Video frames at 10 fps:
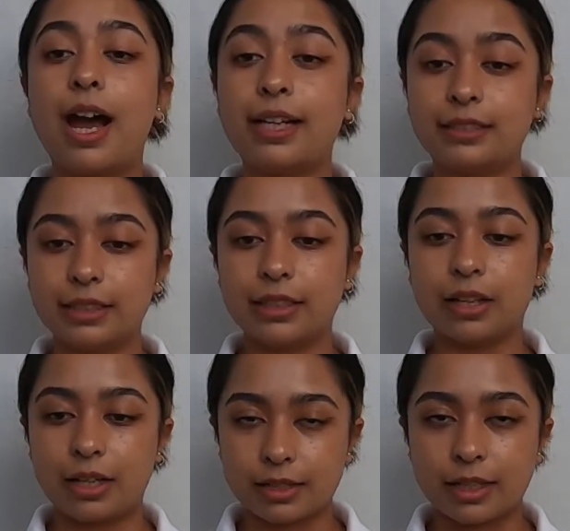I did
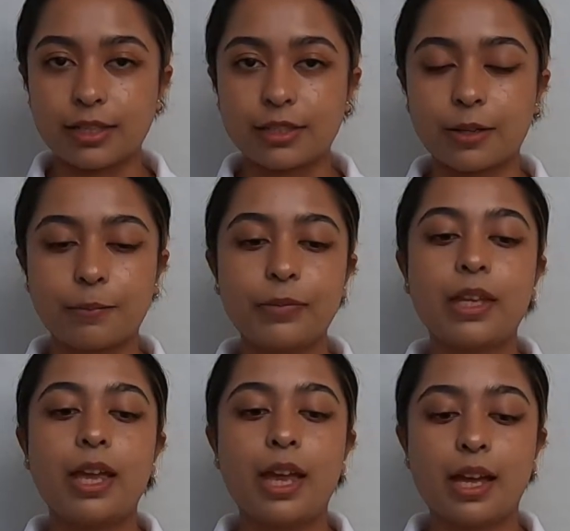not size up,
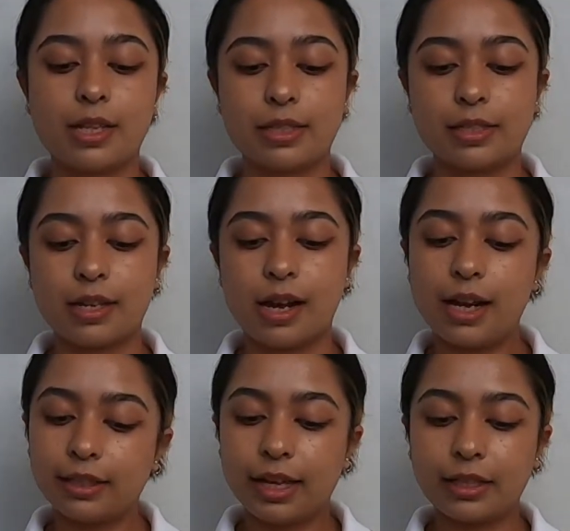and
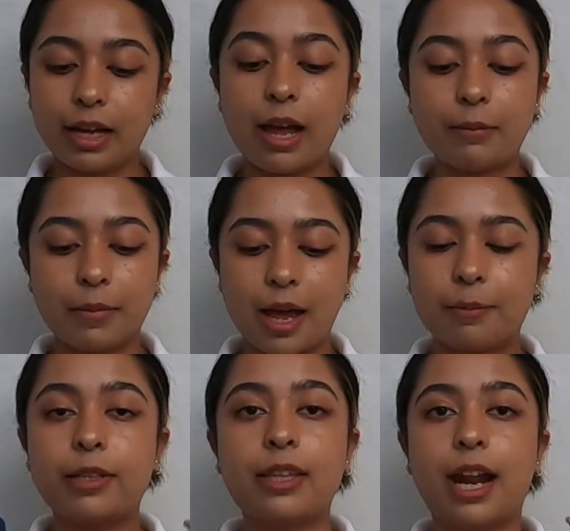I'm
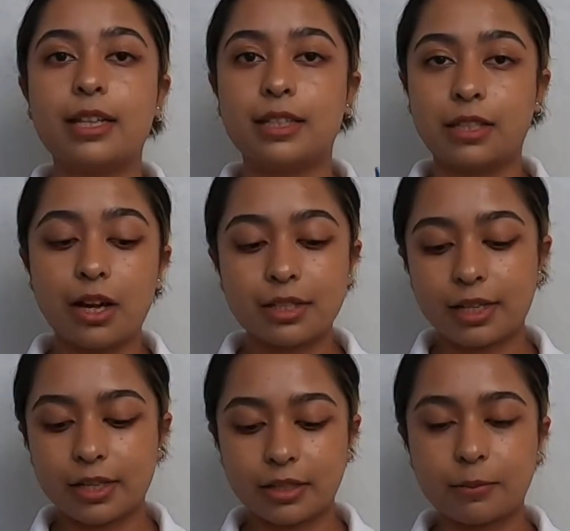happy that I did not
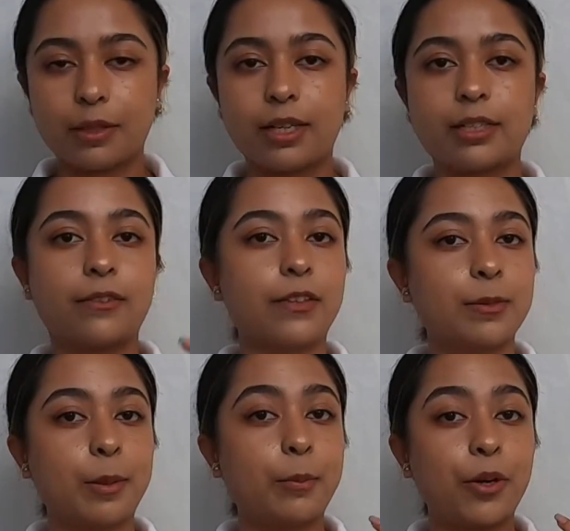size up because it
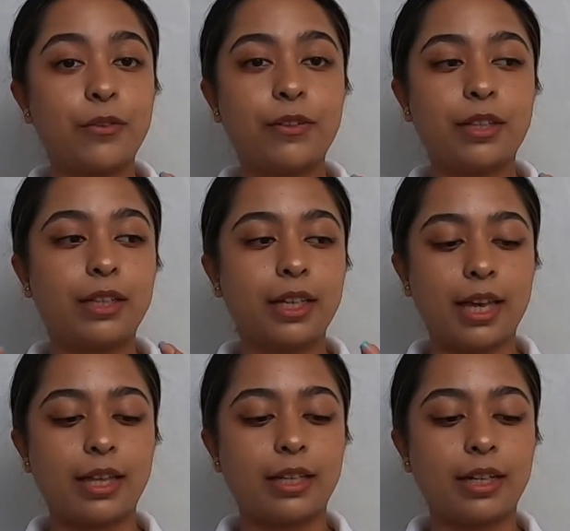fits me perfectly
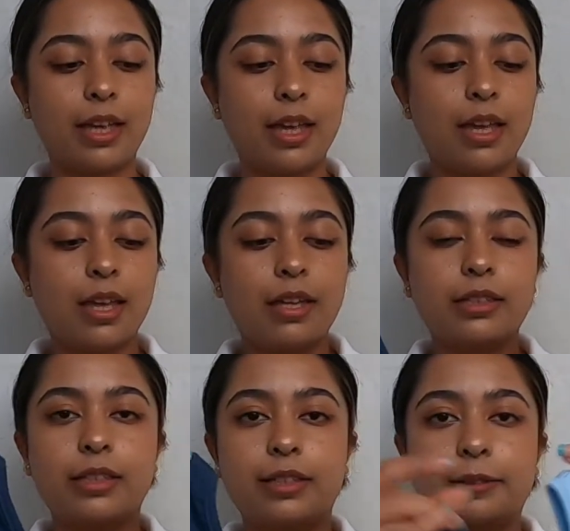and
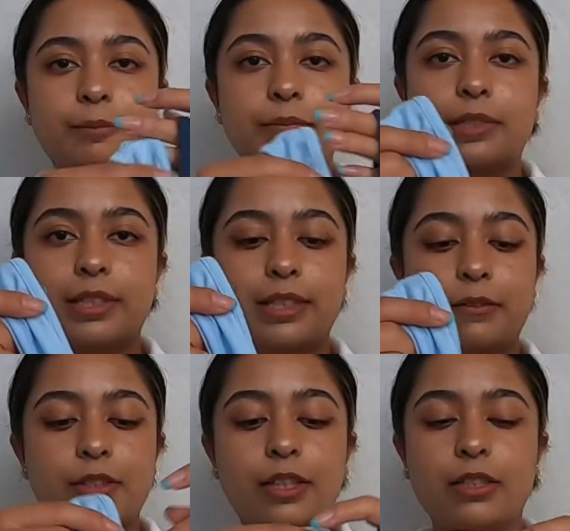the
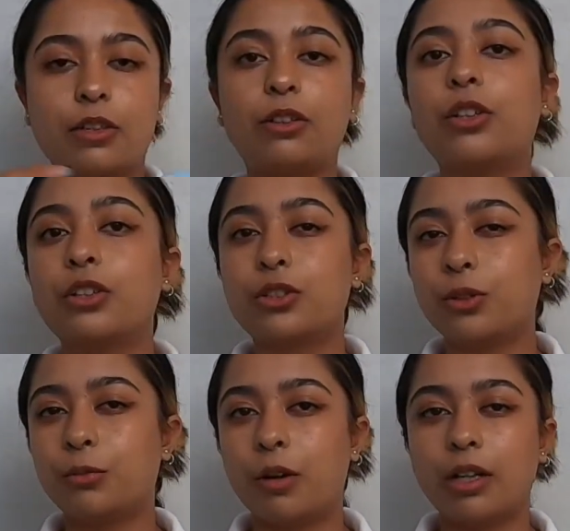sleeves things don't look
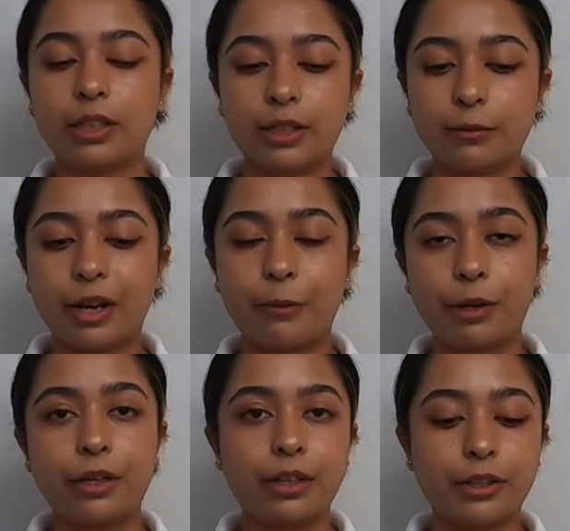too wonky when I
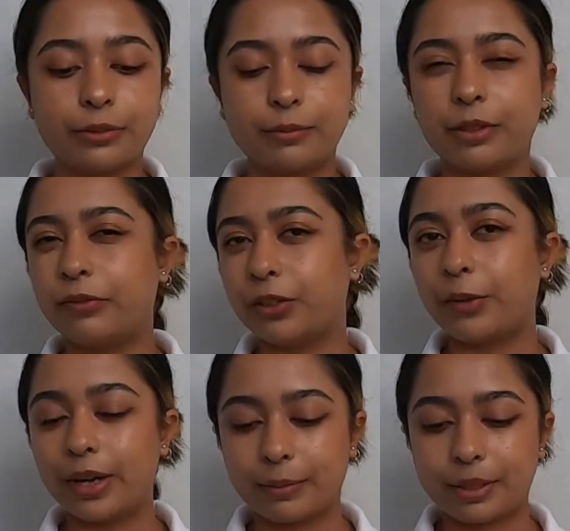wear it on, if you know
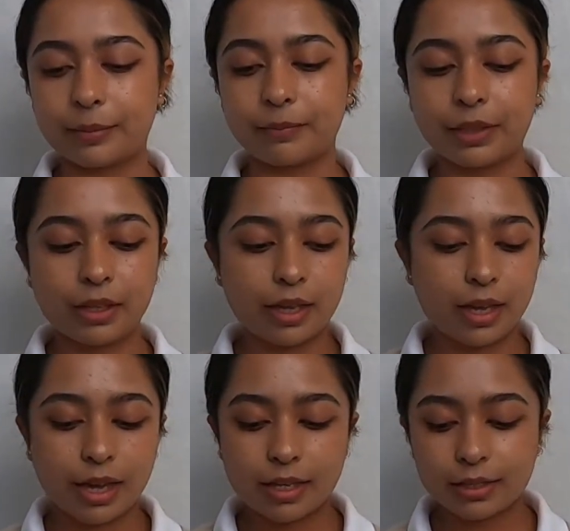what I mean.
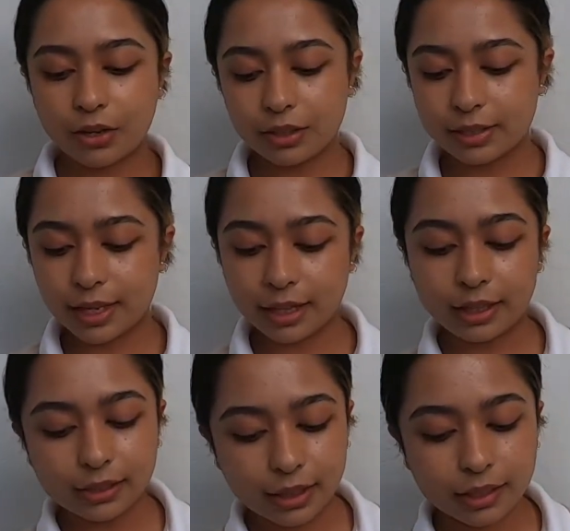So the
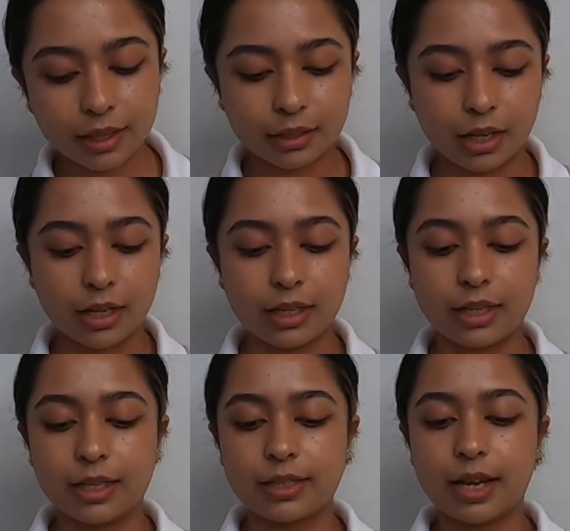second thing I got
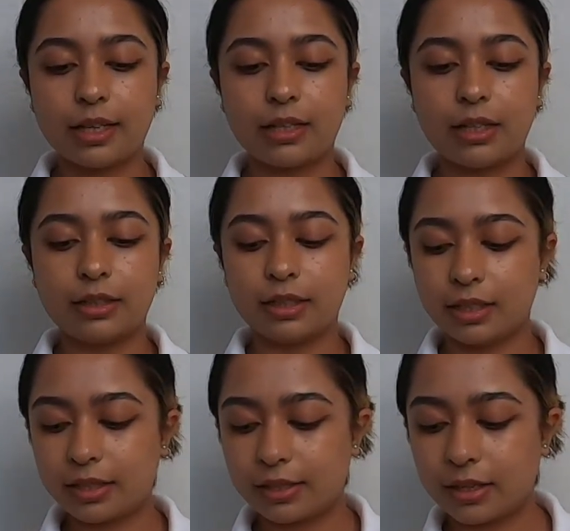is I got
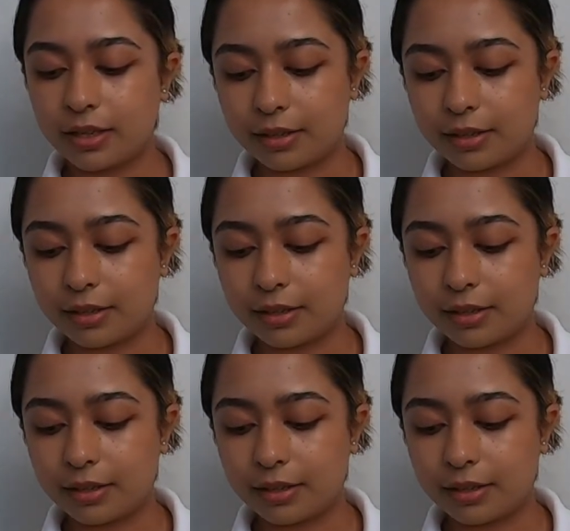this